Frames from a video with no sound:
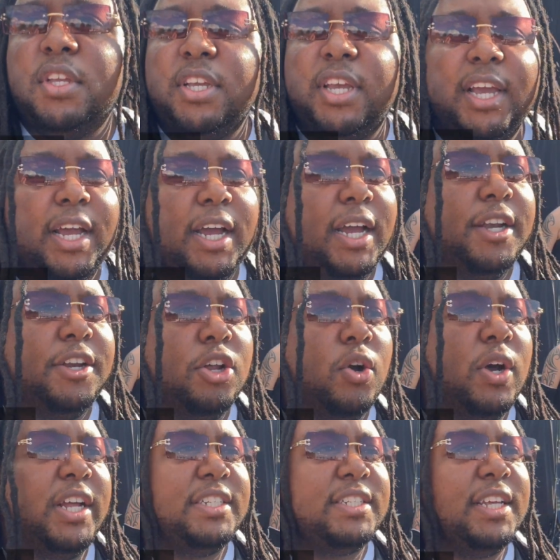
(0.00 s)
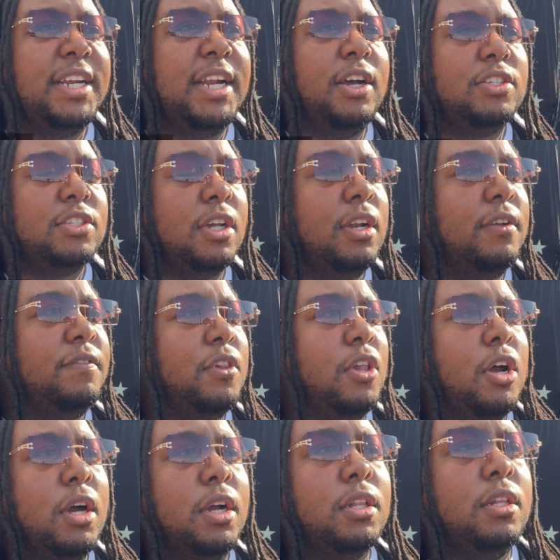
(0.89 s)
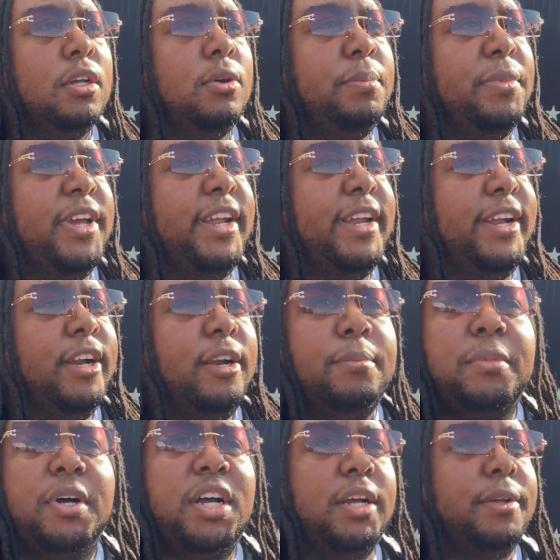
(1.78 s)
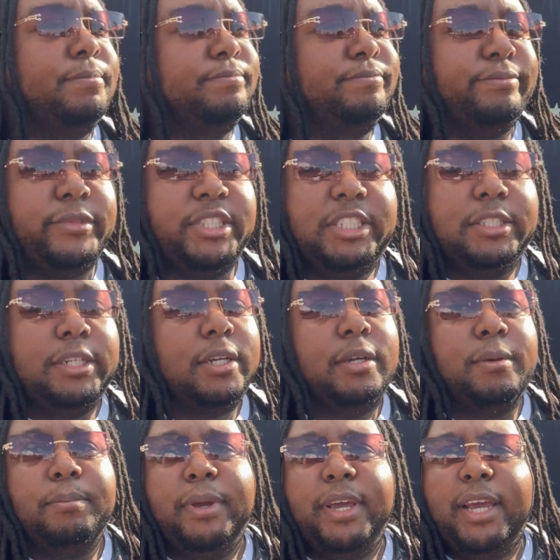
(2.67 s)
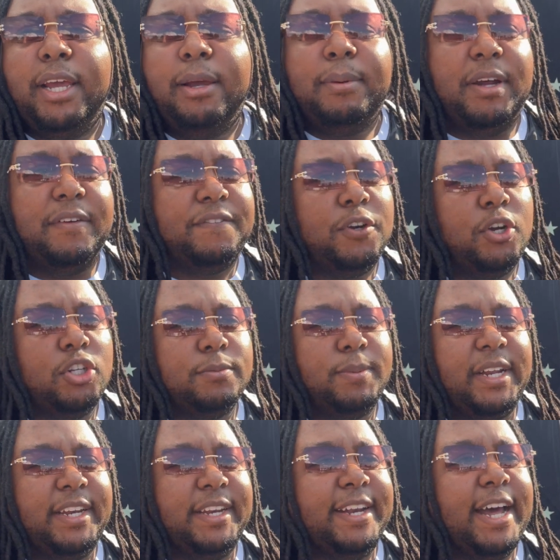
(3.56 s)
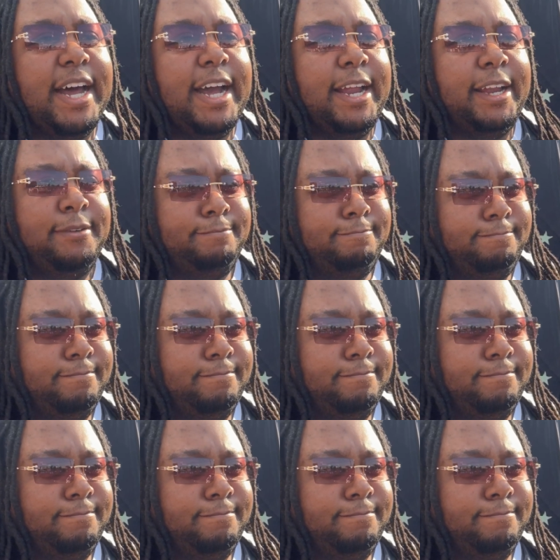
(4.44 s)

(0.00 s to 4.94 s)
Yeah, I know I said I was going to vlog a little bit here, but... Man, my phone's about to die.